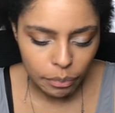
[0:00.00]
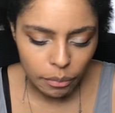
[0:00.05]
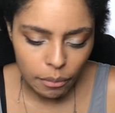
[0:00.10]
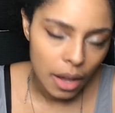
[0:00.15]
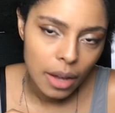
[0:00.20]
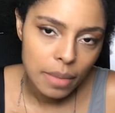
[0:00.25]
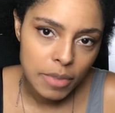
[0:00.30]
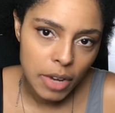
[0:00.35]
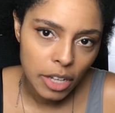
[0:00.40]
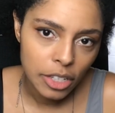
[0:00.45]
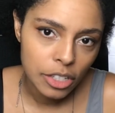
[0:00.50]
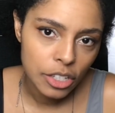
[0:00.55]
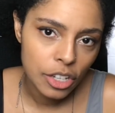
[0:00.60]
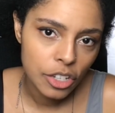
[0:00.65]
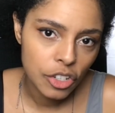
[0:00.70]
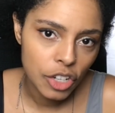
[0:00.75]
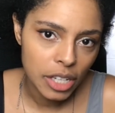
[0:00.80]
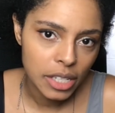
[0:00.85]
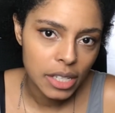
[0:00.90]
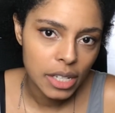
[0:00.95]
I'm not
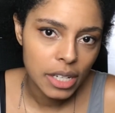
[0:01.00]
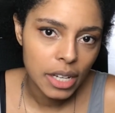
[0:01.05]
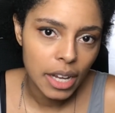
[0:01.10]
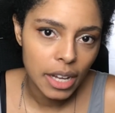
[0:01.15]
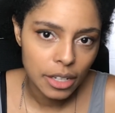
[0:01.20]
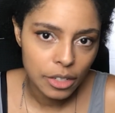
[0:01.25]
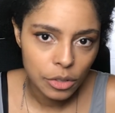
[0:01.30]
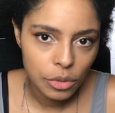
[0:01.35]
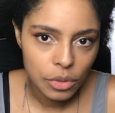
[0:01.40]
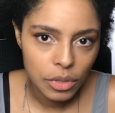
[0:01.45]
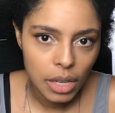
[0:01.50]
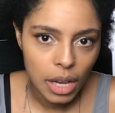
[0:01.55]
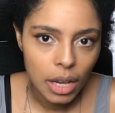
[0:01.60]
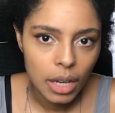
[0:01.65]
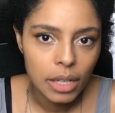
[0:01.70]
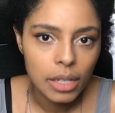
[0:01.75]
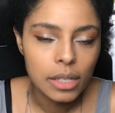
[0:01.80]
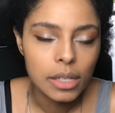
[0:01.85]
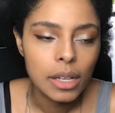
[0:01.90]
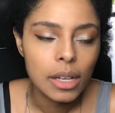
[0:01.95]
suggesting
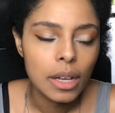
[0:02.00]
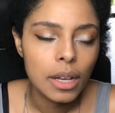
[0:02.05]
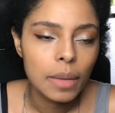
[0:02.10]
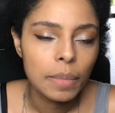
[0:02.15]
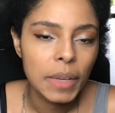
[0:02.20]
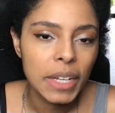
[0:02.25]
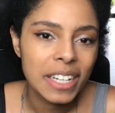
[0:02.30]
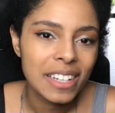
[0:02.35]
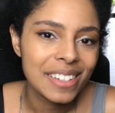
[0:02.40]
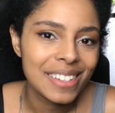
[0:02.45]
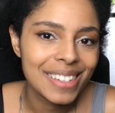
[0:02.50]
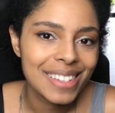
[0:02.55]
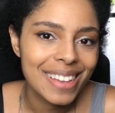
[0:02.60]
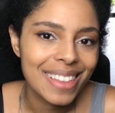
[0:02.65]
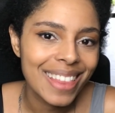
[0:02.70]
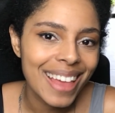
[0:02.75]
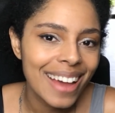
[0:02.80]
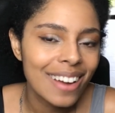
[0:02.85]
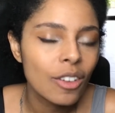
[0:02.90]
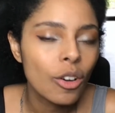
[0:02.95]
exercise because
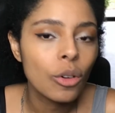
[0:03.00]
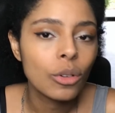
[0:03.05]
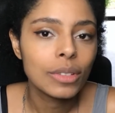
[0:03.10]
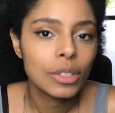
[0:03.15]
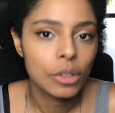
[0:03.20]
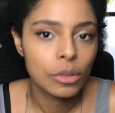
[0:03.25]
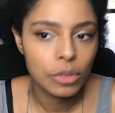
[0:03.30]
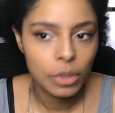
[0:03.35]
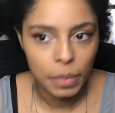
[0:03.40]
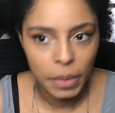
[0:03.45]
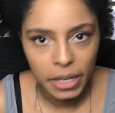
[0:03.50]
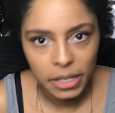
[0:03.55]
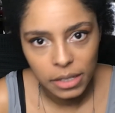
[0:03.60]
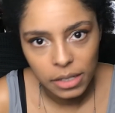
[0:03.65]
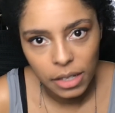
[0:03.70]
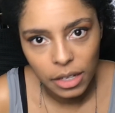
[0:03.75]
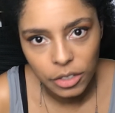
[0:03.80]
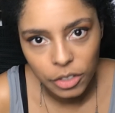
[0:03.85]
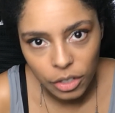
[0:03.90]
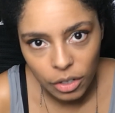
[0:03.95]
that also depends
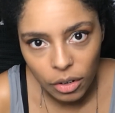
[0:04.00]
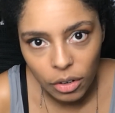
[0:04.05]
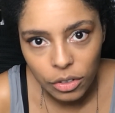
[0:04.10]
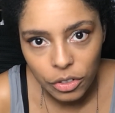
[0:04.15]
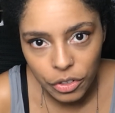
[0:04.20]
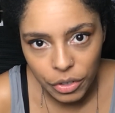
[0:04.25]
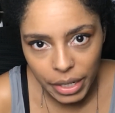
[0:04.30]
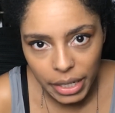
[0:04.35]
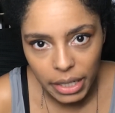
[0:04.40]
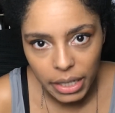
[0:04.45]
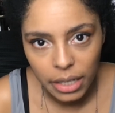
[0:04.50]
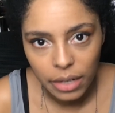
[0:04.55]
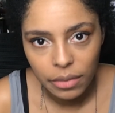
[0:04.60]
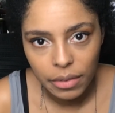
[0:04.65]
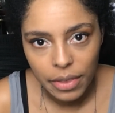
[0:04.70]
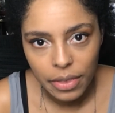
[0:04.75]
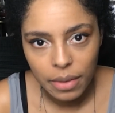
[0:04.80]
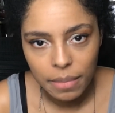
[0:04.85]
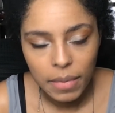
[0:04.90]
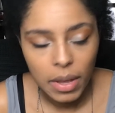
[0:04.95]
on your ultradian
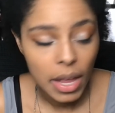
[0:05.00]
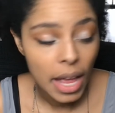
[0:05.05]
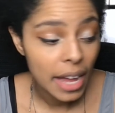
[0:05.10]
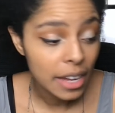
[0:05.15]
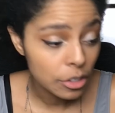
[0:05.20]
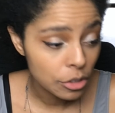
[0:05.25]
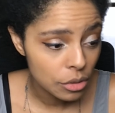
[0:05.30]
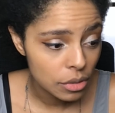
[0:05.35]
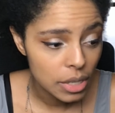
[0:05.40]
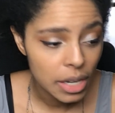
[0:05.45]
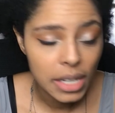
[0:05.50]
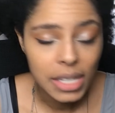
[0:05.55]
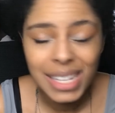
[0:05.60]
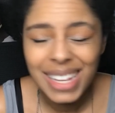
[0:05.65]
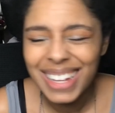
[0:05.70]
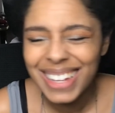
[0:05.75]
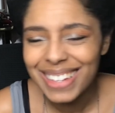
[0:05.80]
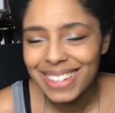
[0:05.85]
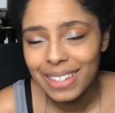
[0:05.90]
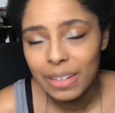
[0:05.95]
rhythm. Exercise
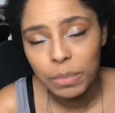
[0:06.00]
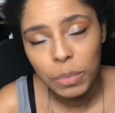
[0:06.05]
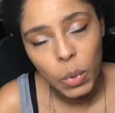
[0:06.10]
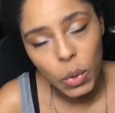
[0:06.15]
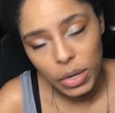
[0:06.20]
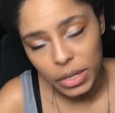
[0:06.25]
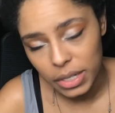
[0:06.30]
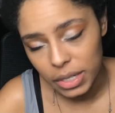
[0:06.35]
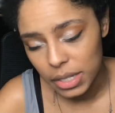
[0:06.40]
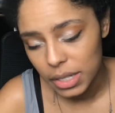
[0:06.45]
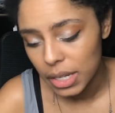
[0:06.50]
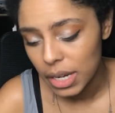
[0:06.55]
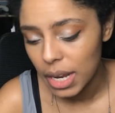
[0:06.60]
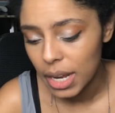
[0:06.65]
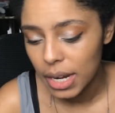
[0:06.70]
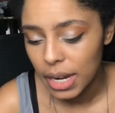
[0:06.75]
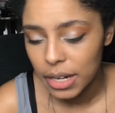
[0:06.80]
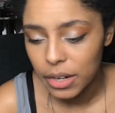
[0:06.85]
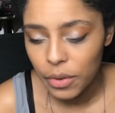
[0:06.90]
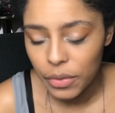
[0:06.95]
is important,
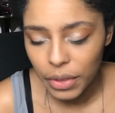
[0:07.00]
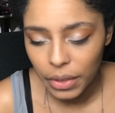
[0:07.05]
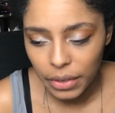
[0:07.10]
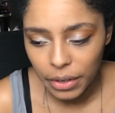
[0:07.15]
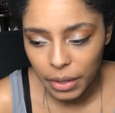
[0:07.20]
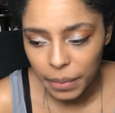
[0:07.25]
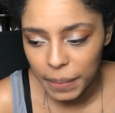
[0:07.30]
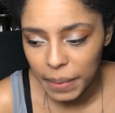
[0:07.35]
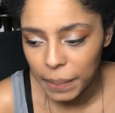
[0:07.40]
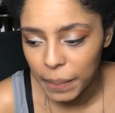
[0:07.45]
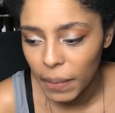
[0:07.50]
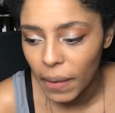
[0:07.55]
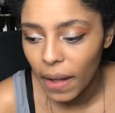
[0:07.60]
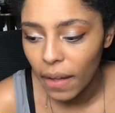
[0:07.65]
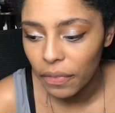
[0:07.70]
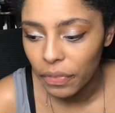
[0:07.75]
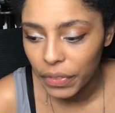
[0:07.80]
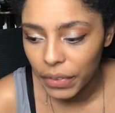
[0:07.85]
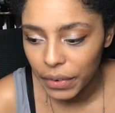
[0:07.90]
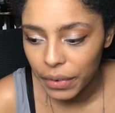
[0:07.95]
and I know that there are people
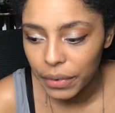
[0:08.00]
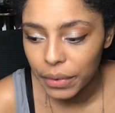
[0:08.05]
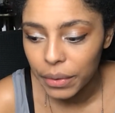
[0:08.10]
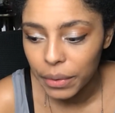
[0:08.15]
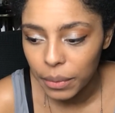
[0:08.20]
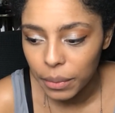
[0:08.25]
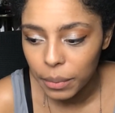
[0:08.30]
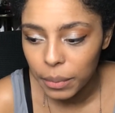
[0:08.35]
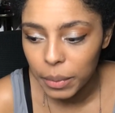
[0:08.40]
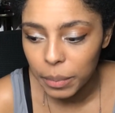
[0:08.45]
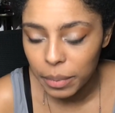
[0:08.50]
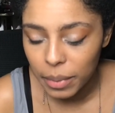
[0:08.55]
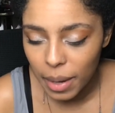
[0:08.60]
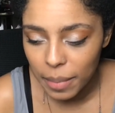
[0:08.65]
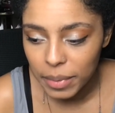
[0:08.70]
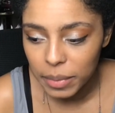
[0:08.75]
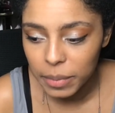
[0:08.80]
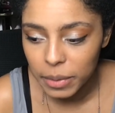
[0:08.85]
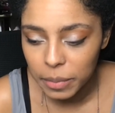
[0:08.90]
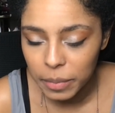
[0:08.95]
out there who would
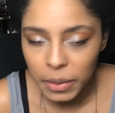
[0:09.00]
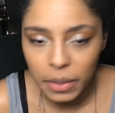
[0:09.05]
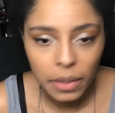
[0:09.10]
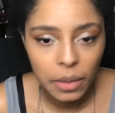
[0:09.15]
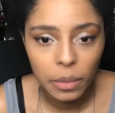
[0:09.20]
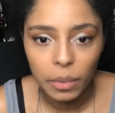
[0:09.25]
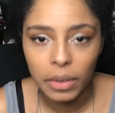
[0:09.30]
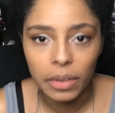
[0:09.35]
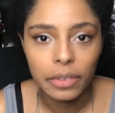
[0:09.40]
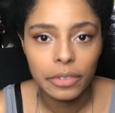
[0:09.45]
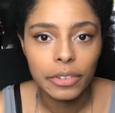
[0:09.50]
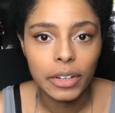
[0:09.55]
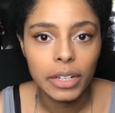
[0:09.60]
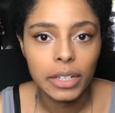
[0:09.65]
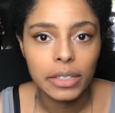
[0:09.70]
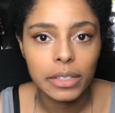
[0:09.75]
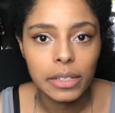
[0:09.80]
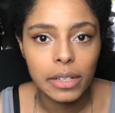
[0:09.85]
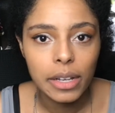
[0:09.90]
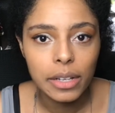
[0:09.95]
probably be like, where the fuck
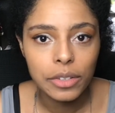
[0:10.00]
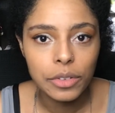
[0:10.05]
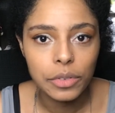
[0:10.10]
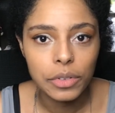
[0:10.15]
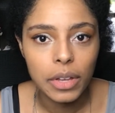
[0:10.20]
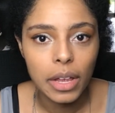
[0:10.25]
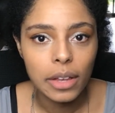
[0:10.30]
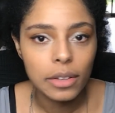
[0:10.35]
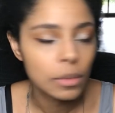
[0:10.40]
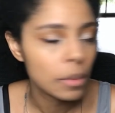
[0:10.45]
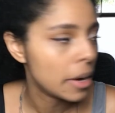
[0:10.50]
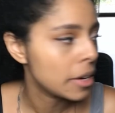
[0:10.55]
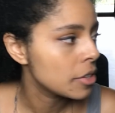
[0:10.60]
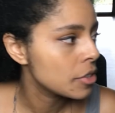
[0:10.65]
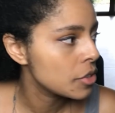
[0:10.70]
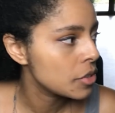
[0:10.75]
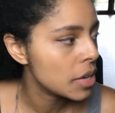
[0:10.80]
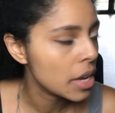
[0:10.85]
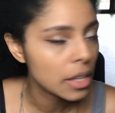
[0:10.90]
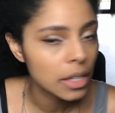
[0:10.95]
is the exercise? Why
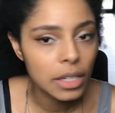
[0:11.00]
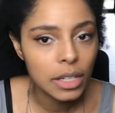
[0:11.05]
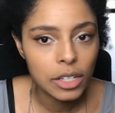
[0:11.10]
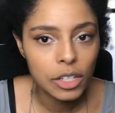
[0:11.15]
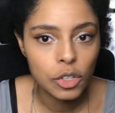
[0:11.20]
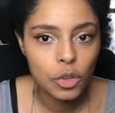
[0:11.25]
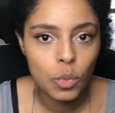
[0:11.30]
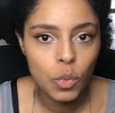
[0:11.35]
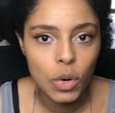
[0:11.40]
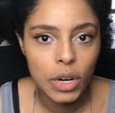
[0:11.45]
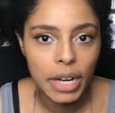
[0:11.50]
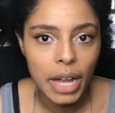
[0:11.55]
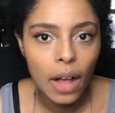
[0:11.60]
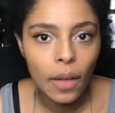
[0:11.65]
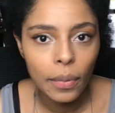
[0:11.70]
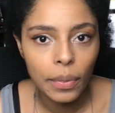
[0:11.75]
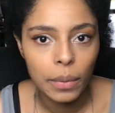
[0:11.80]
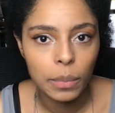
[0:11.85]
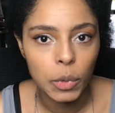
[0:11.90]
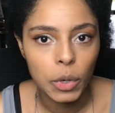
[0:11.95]
aren't you telling us to work
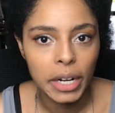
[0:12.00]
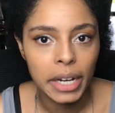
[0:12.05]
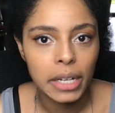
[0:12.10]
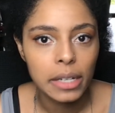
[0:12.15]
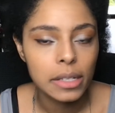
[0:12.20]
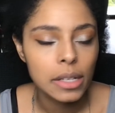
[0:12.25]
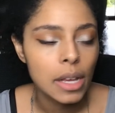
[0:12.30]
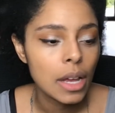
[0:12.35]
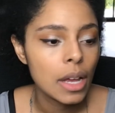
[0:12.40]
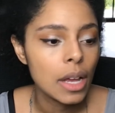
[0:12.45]
out in the mornings?